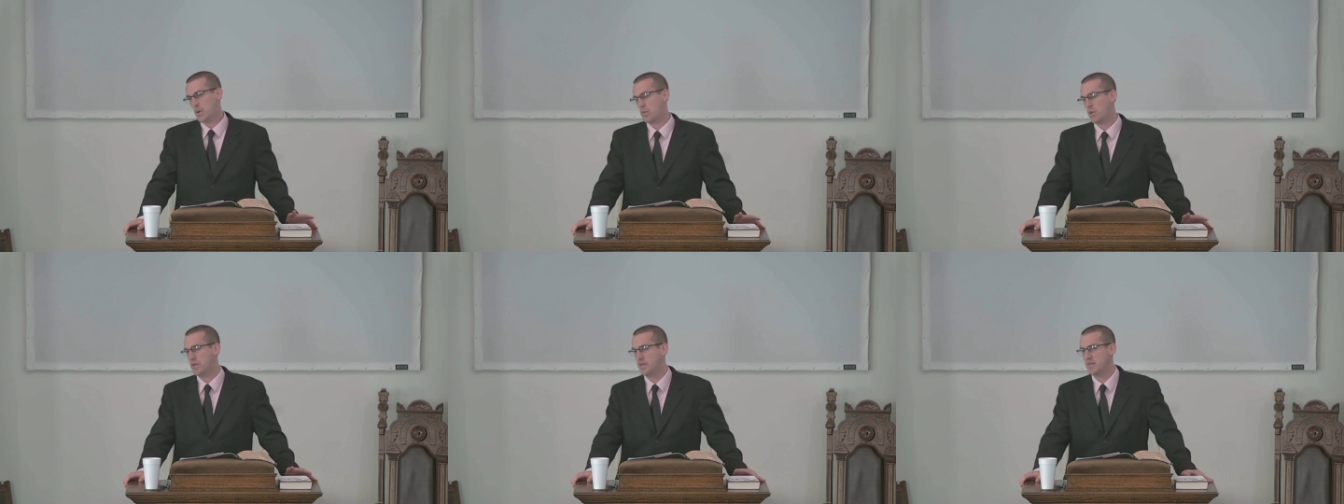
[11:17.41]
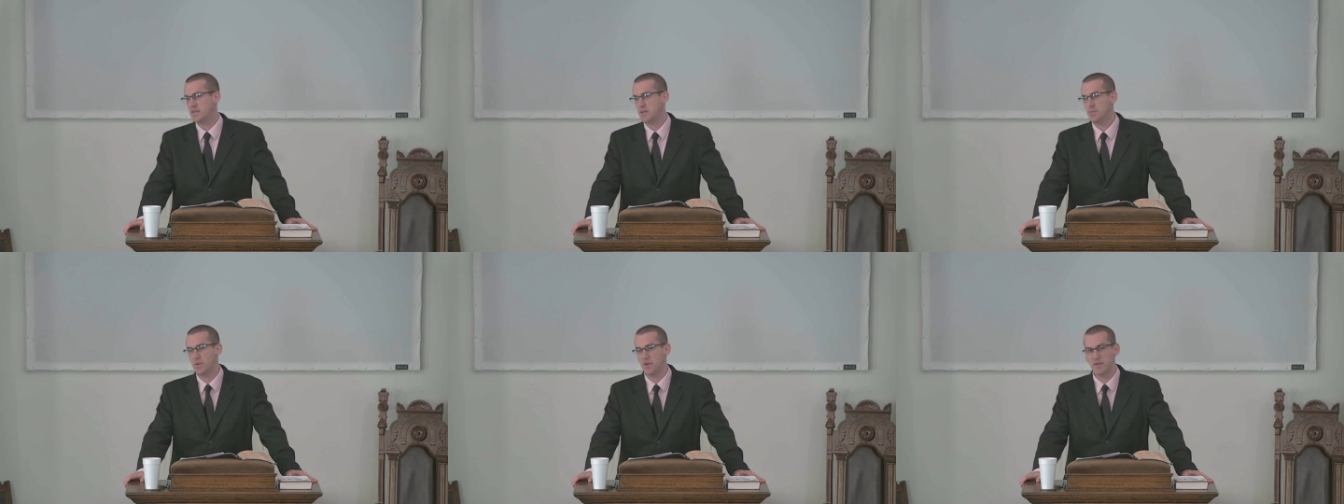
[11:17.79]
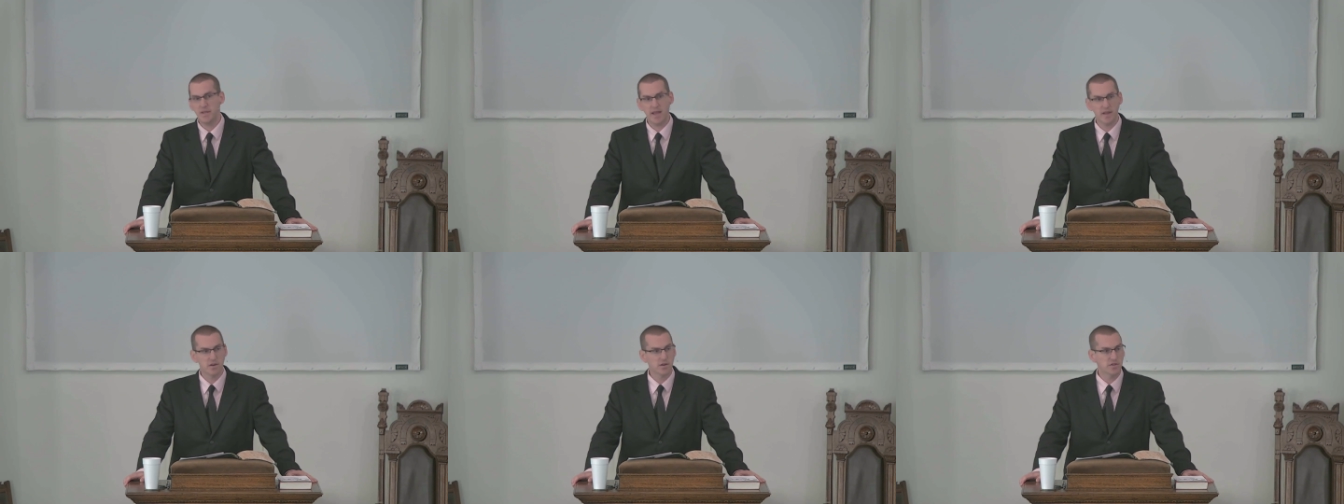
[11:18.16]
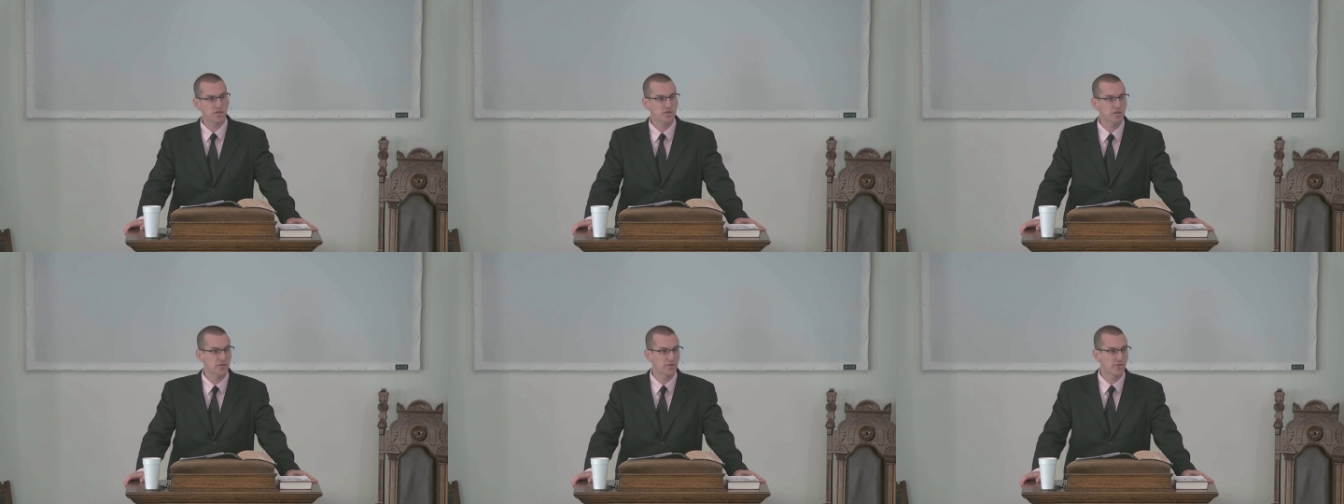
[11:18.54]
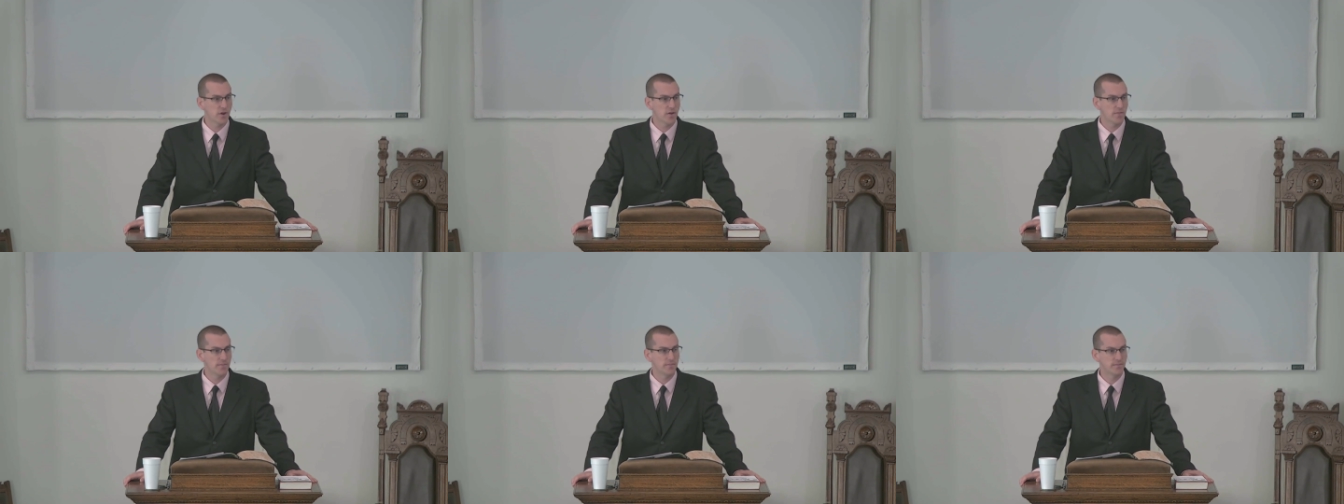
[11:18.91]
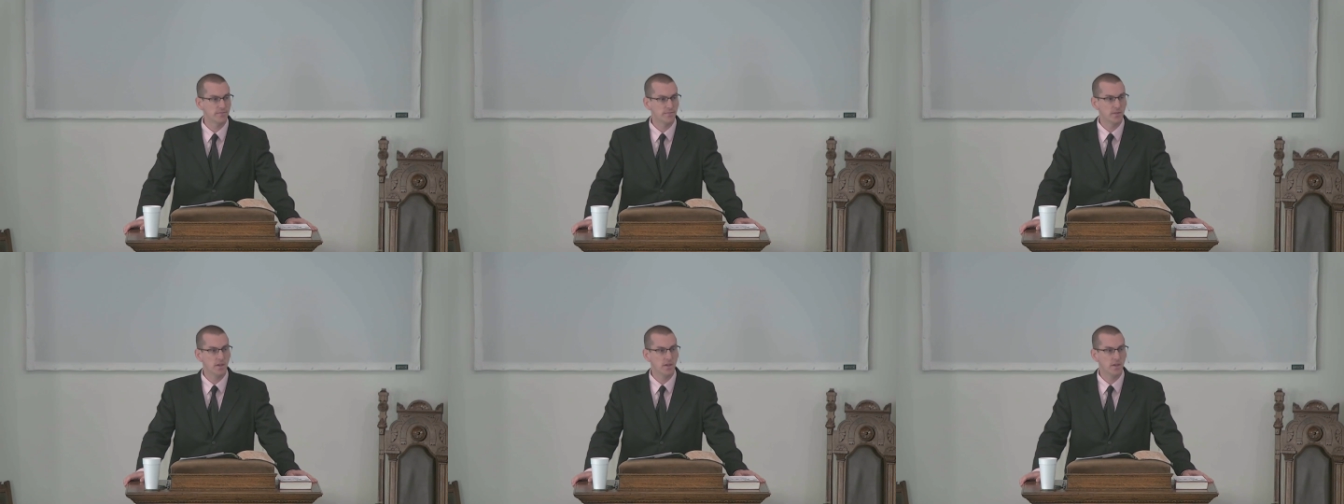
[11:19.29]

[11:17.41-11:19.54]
But what does he protect Christians from?